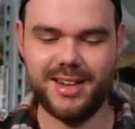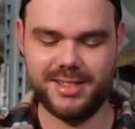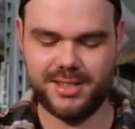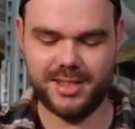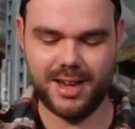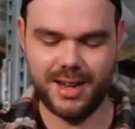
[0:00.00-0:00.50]

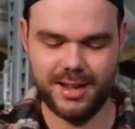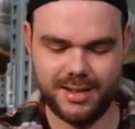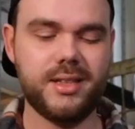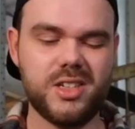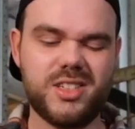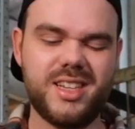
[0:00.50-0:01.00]
It's
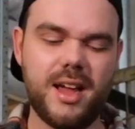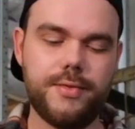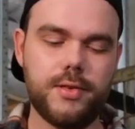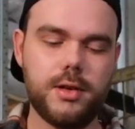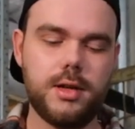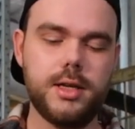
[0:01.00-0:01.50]
there's
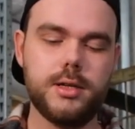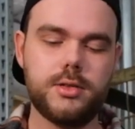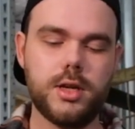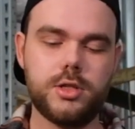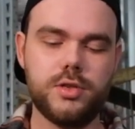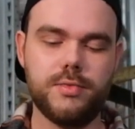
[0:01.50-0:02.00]
definitely a
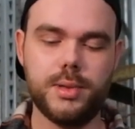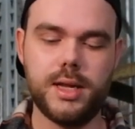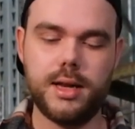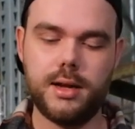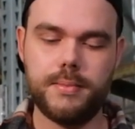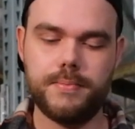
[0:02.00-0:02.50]
touch of
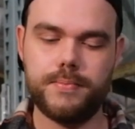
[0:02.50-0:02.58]
banana,